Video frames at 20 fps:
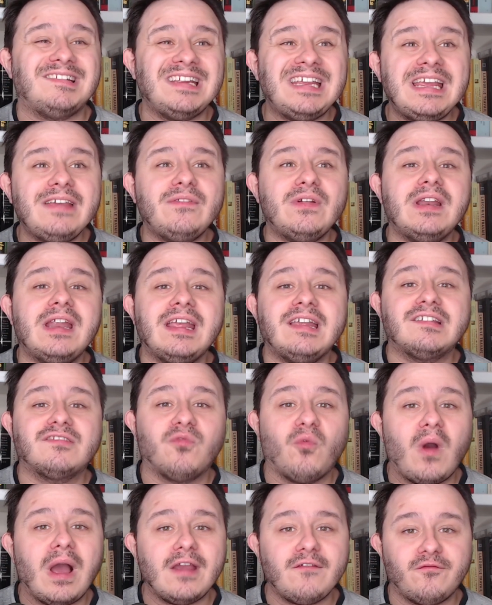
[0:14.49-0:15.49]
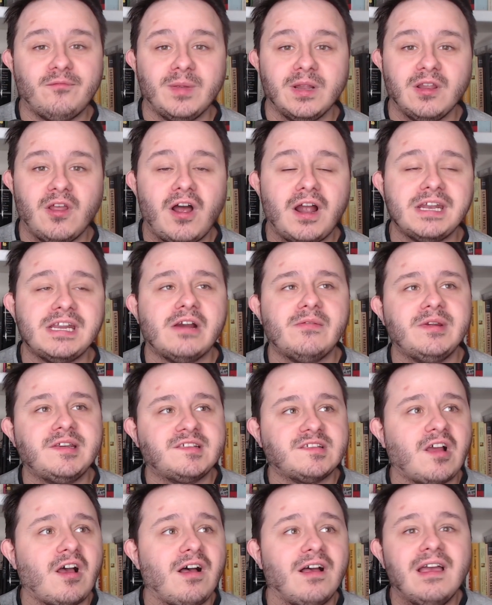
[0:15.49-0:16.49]
Even his wife, Melania, we
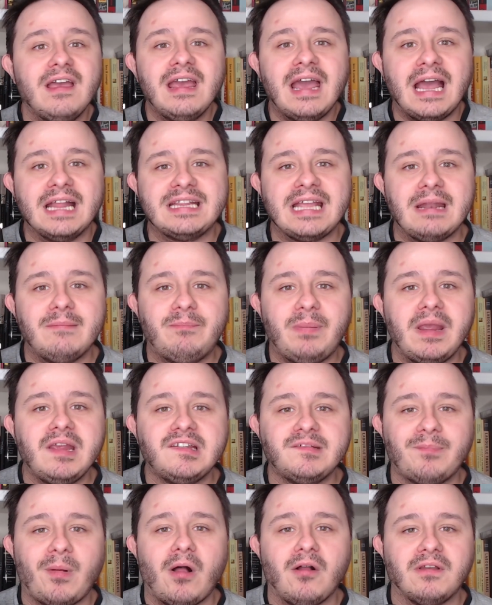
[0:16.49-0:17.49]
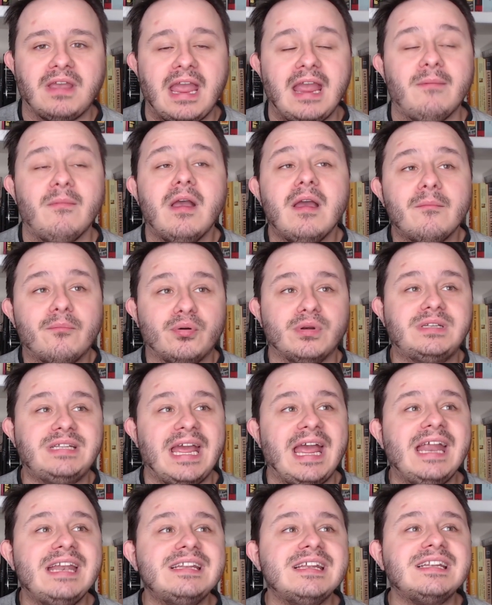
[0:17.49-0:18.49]
saw at that baseball game,
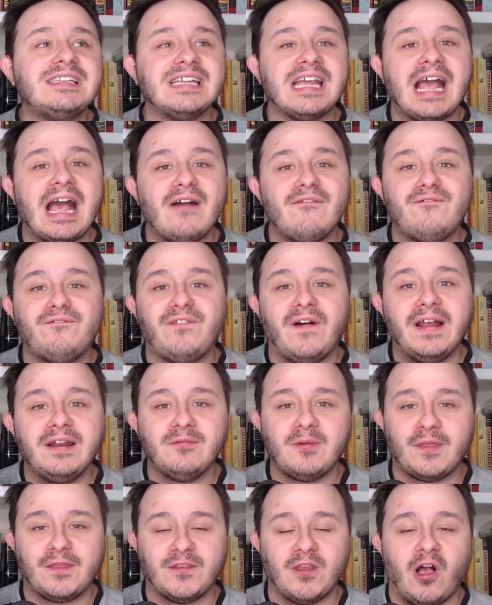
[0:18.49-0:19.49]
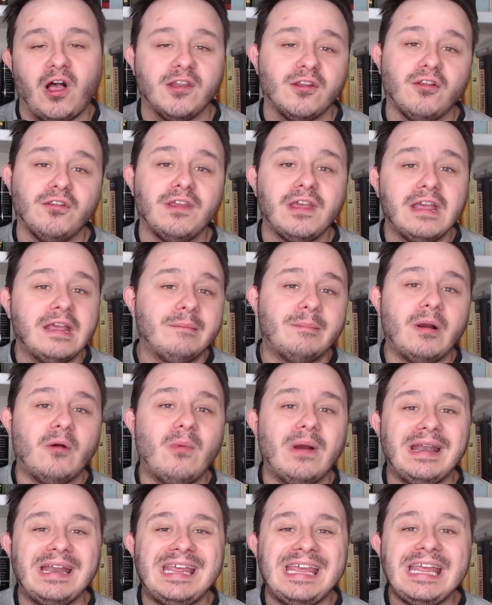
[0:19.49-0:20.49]
pretended to have fun with Donald, but
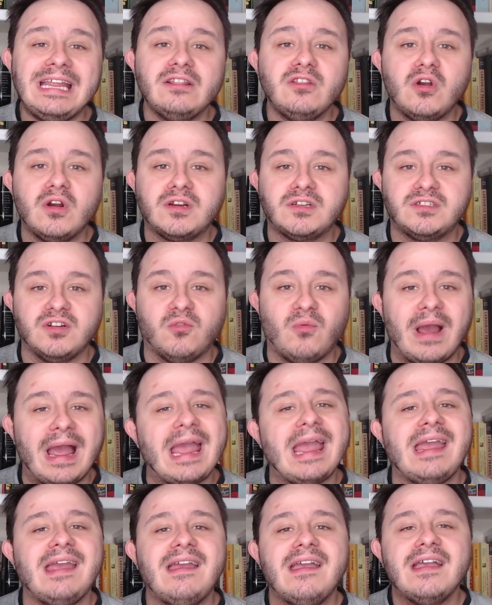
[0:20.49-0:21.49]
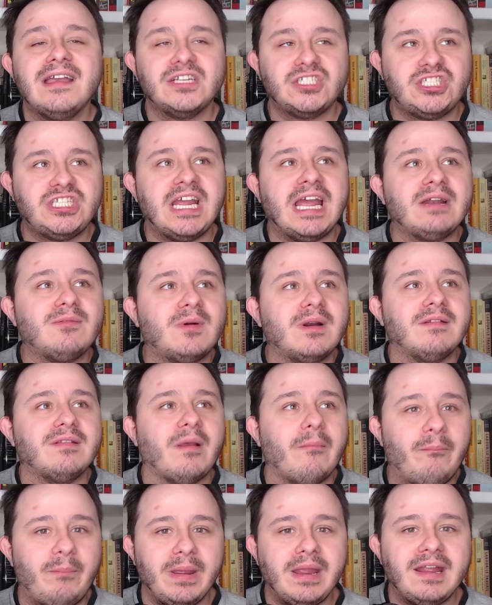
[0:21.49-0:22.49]
when he looked away, she had one of the
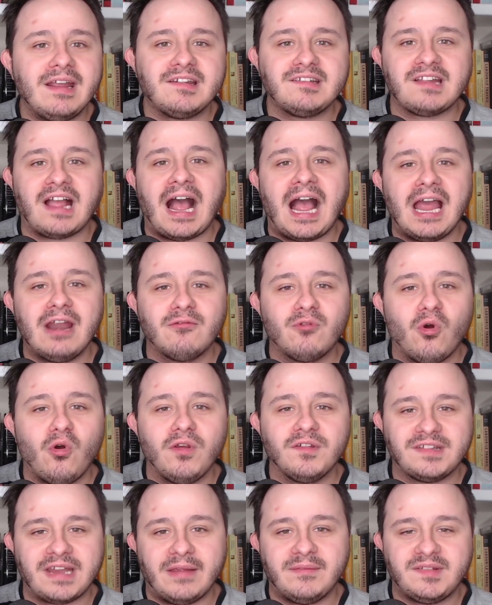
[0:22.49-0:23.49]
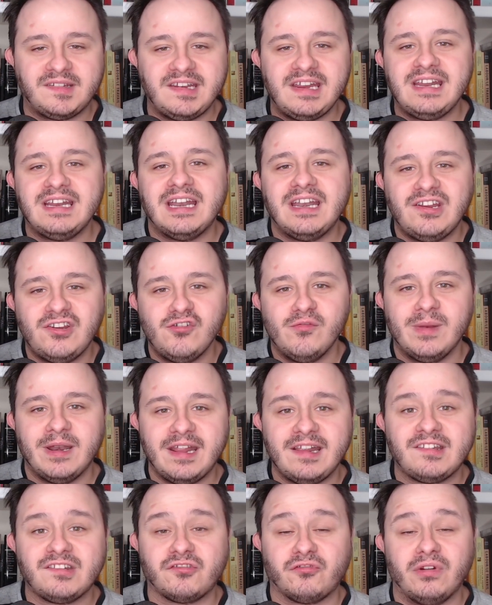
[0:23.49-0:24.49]
biggest eye rolls I've seen in human
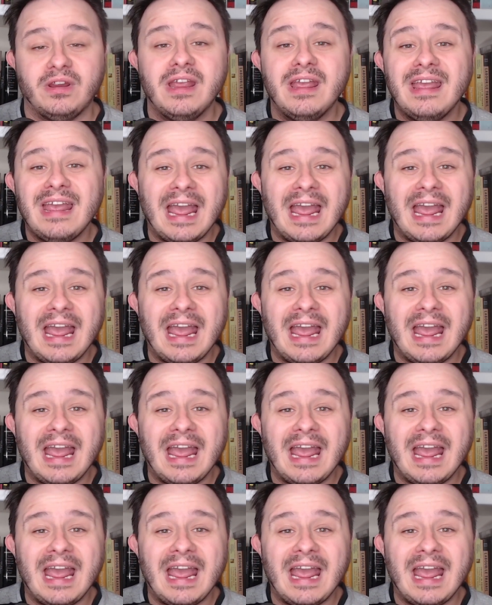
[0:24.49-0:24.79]
history.